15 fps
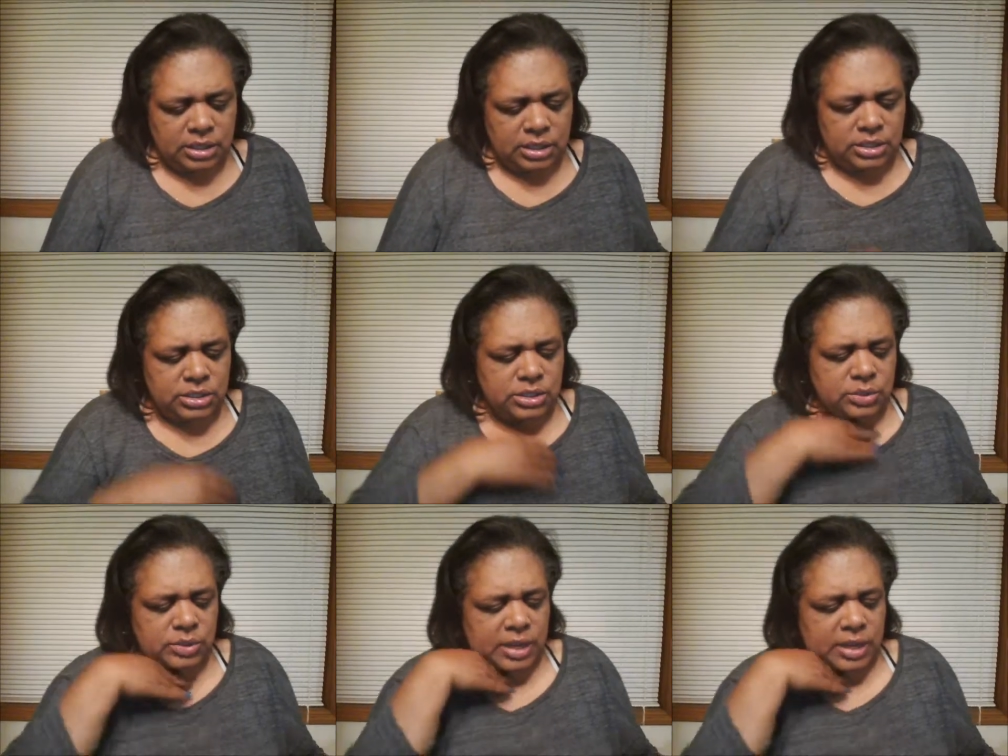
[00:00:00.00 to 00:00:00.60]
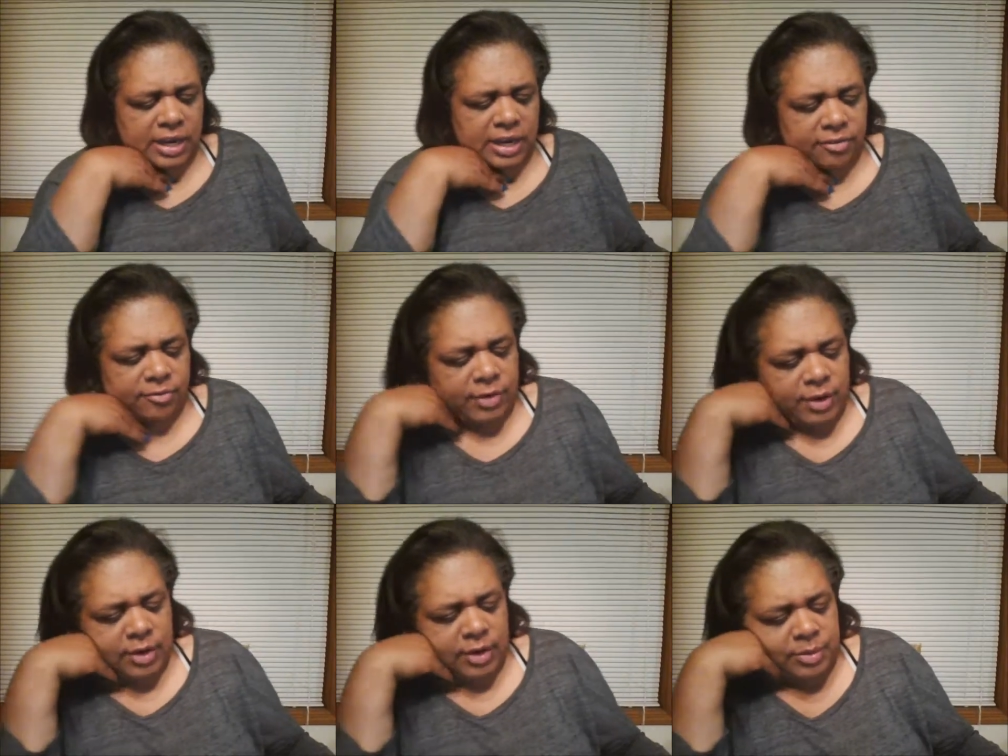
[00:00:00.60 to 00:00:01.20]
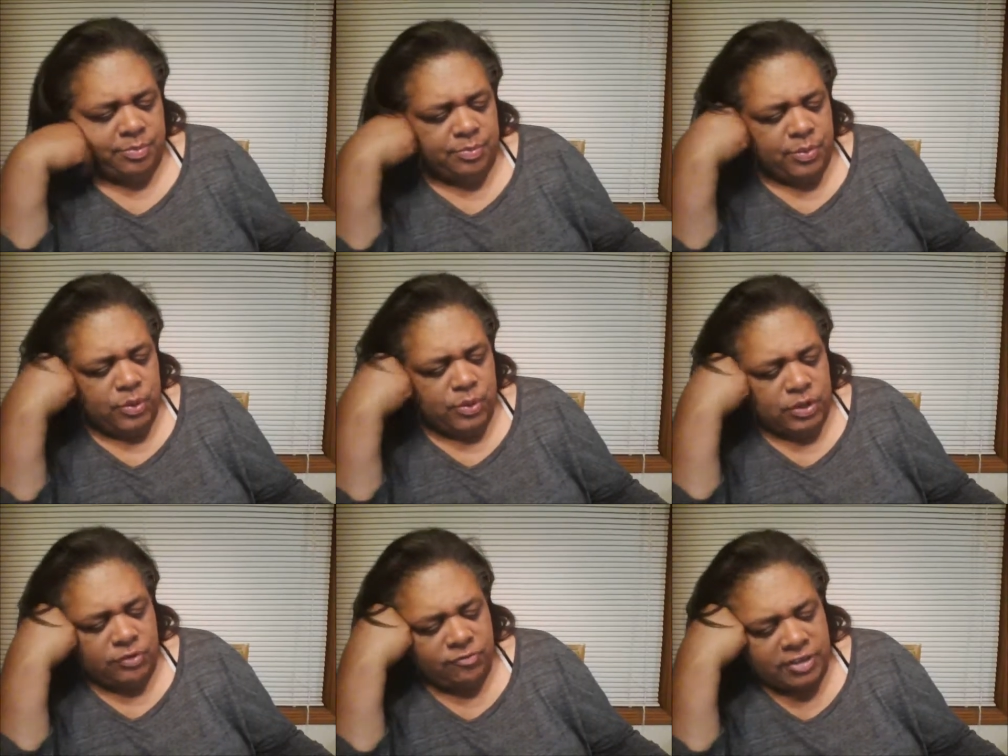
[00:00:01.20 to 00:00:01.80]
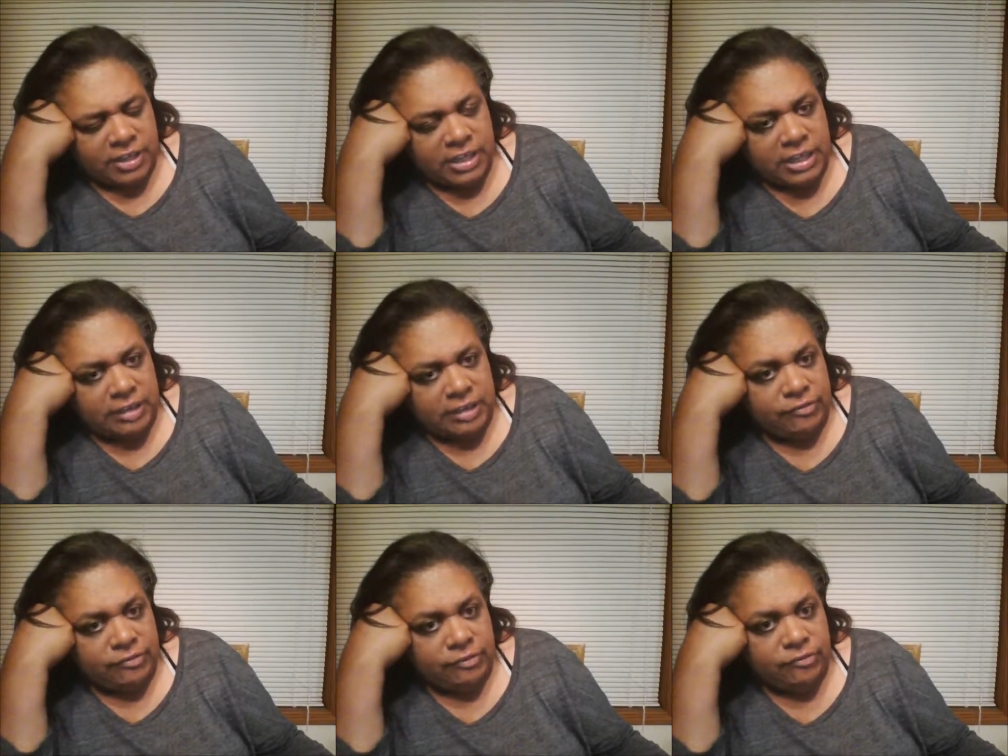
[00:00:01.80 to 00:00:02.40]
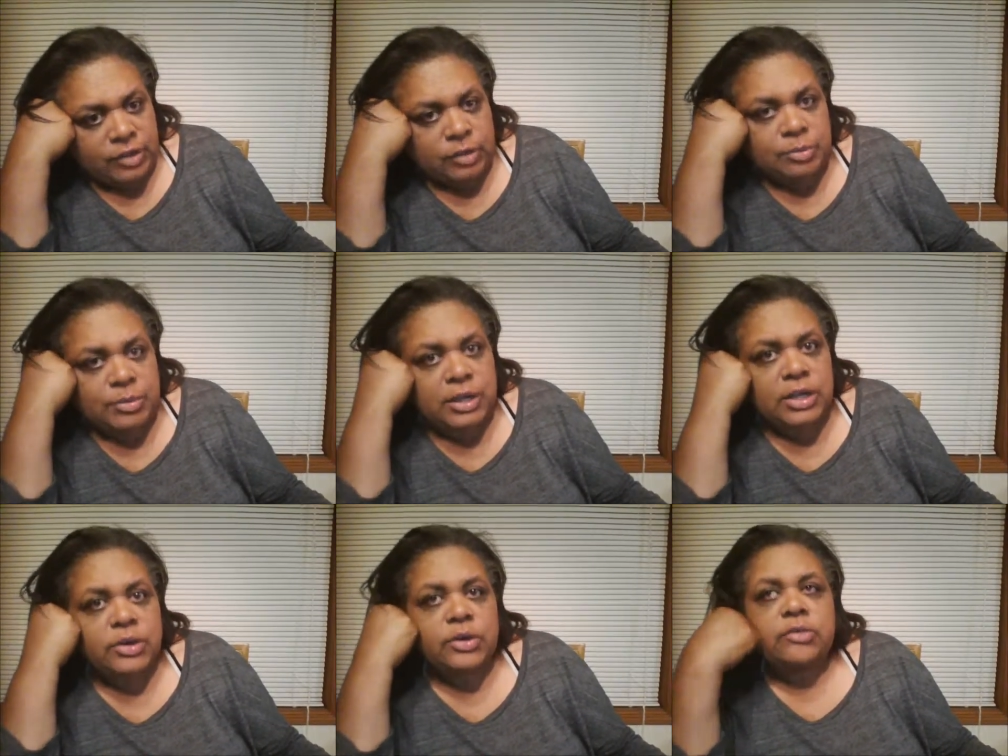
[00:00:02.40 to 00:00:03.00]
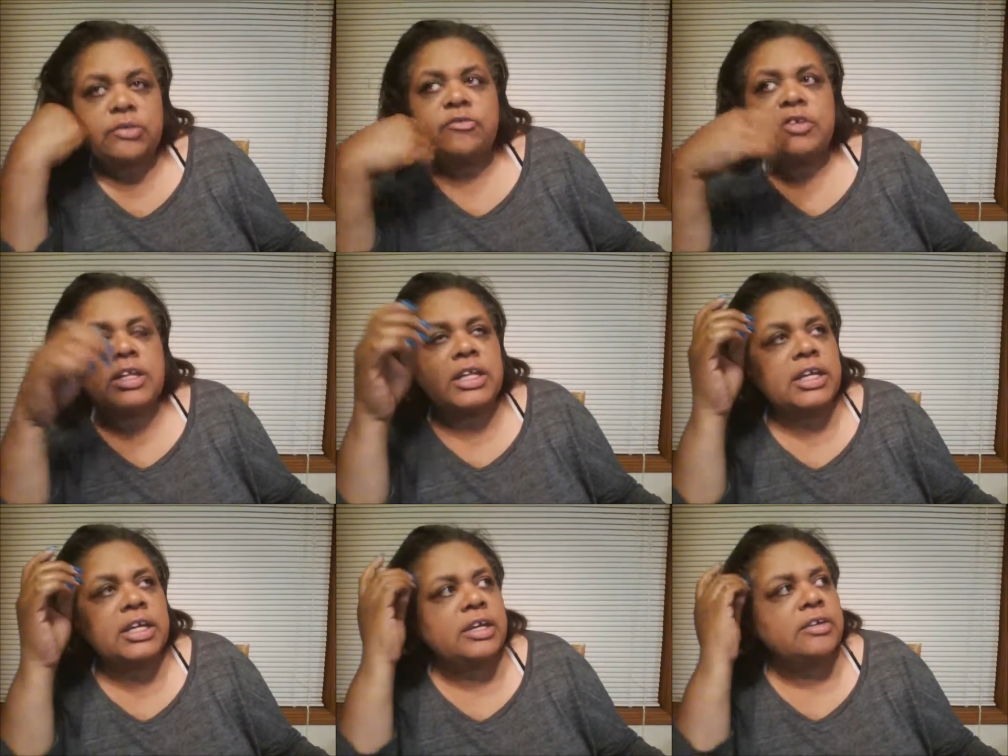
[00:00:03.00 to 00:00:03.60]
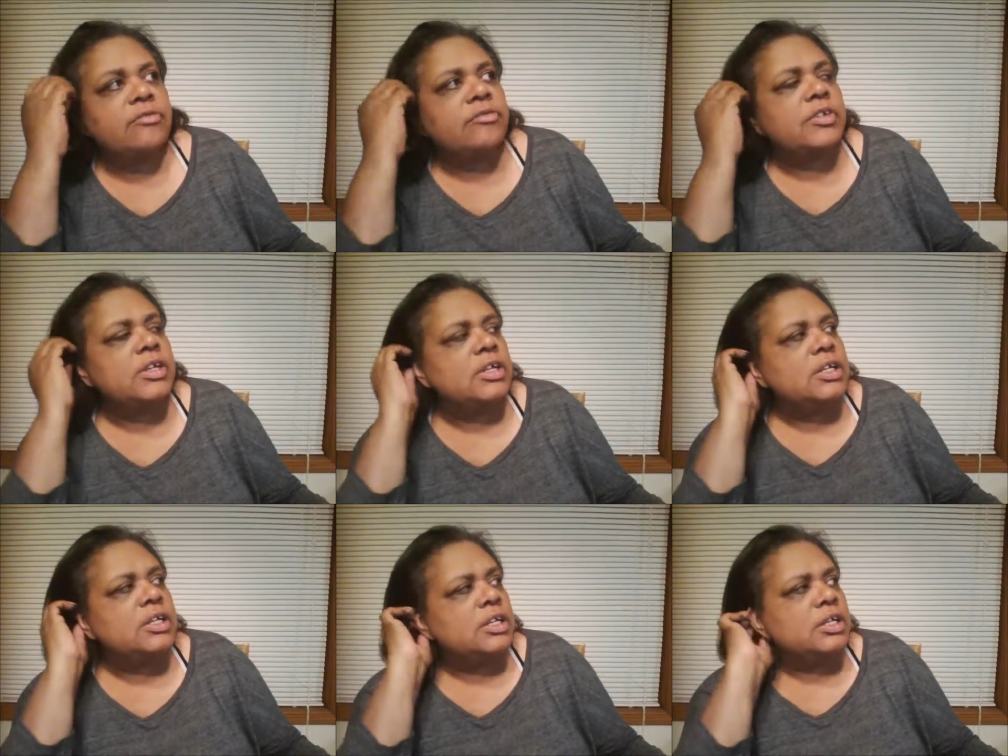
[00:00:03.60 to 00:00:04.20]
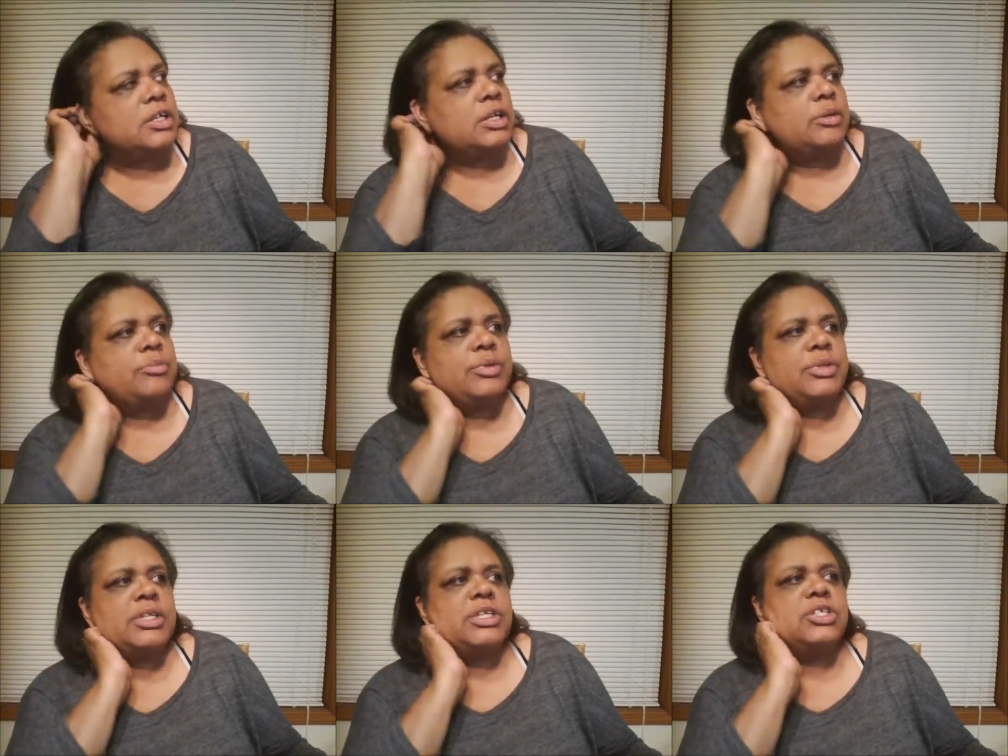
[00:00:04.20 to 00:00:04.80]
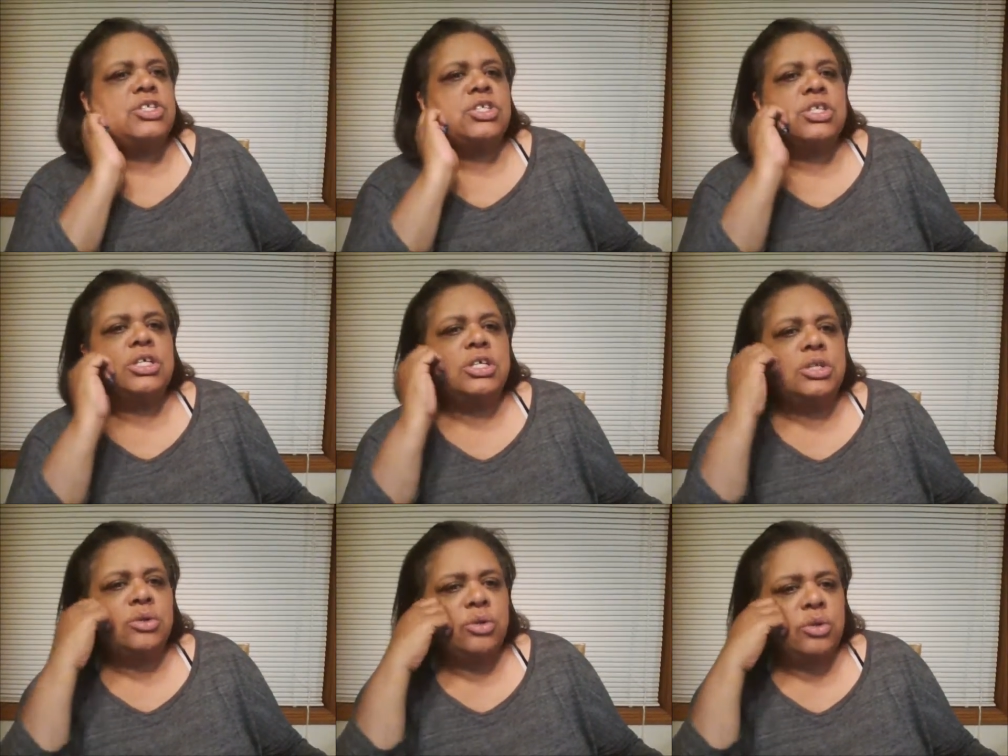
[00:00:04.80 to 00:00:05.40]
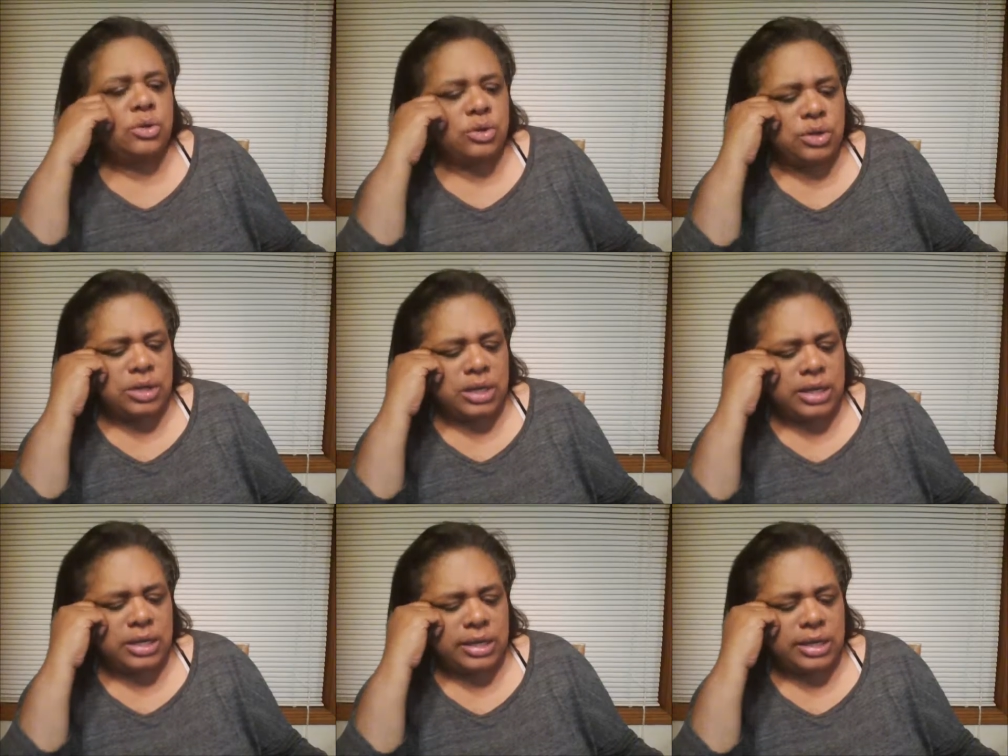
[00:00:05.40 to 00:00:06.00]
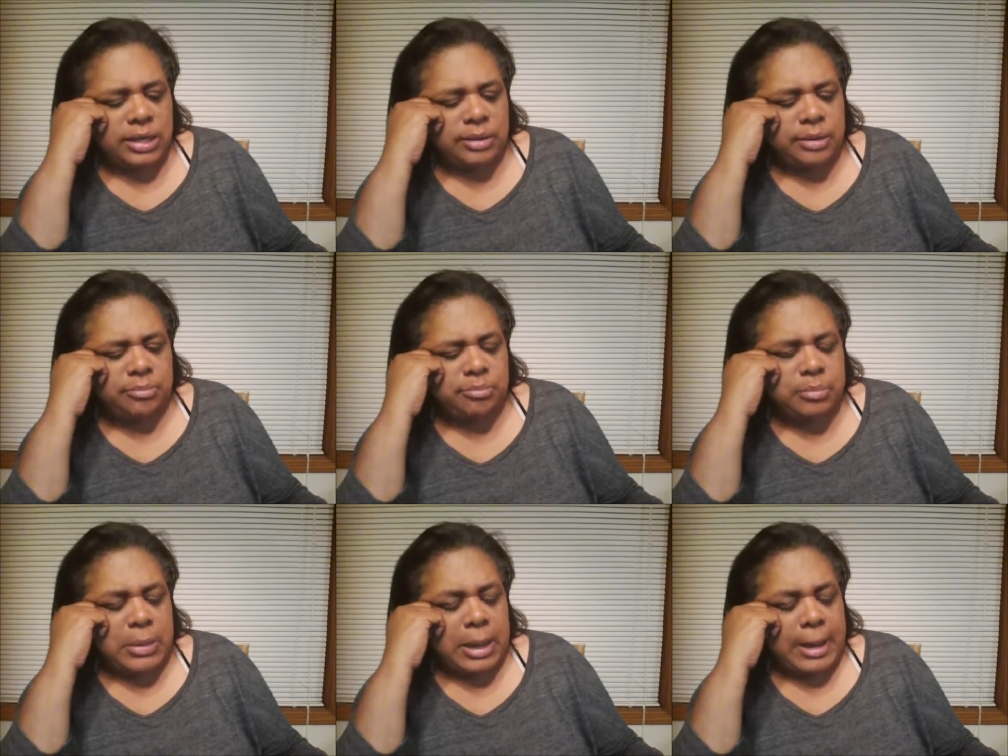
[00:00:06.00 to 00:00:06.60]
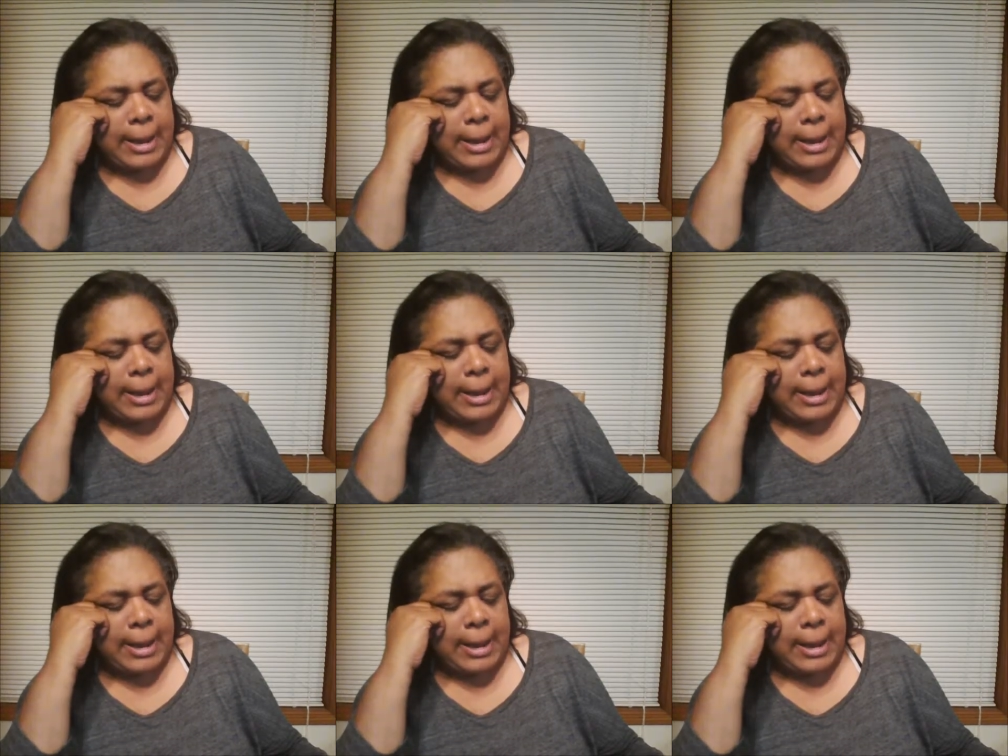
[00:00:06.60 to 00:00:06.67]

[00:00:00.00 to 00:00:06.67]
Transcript: So not a very good feeling of fulfillment or a feeling of completion or um,